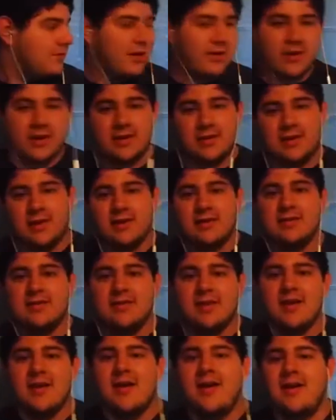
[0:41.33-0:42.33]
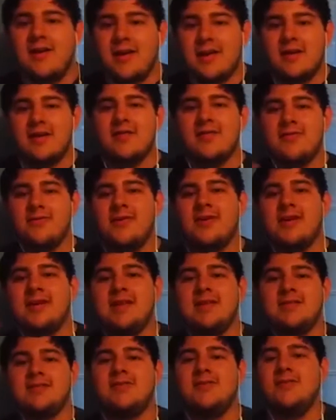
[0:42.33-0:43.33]
Okay.
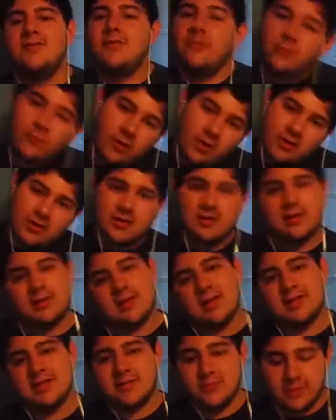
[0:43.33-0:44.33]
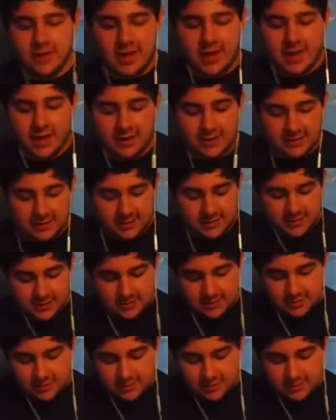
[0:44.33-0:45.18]
3, 2, 1, let's react.